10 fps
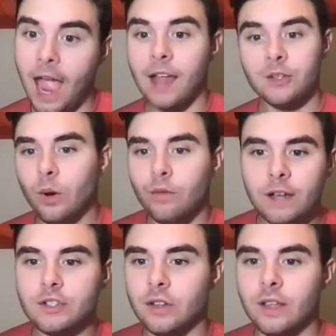And so
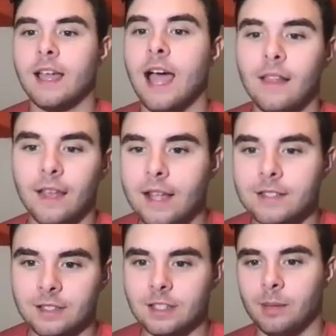eventually a guy like
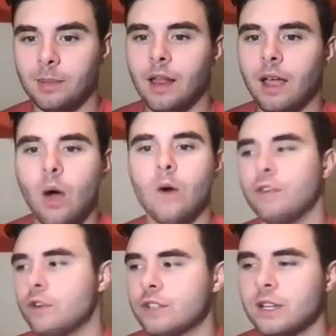Edson's going to be like, oh,
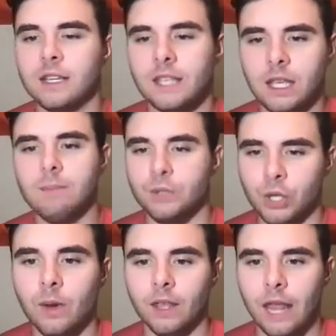if you're just going to keep
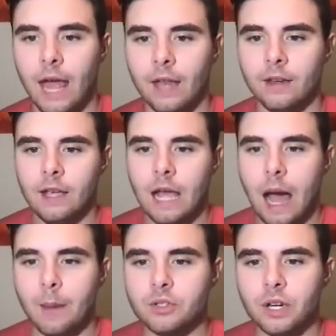doing that,
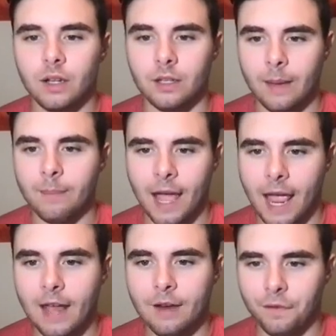I'm just going to let my
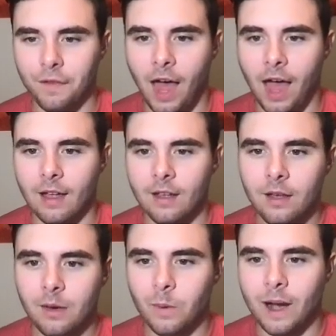hand fly
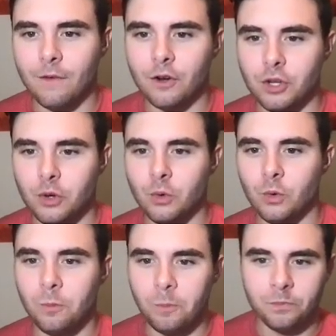whenever
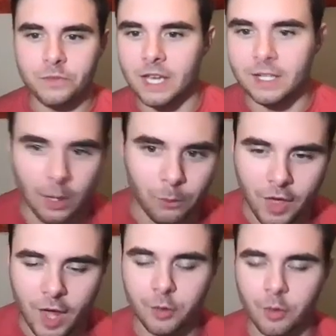you get done with
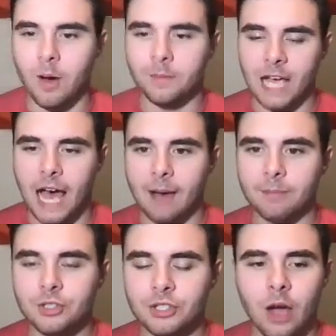that throw up top.
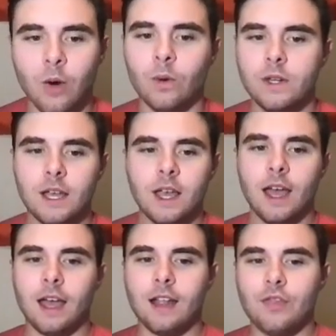So
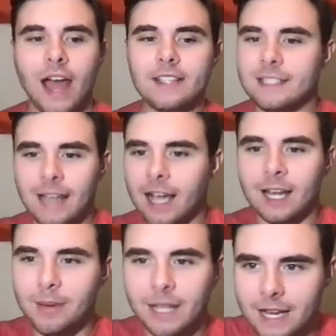that's not
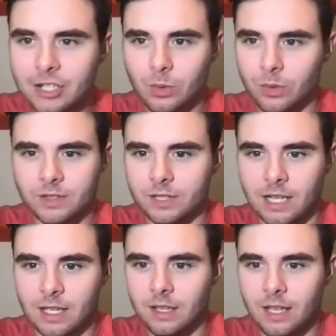going to be an issue with
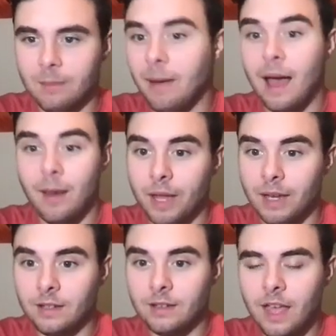Sadiq, in my
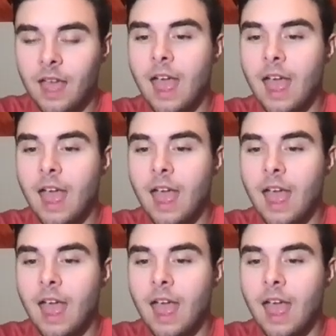opinion.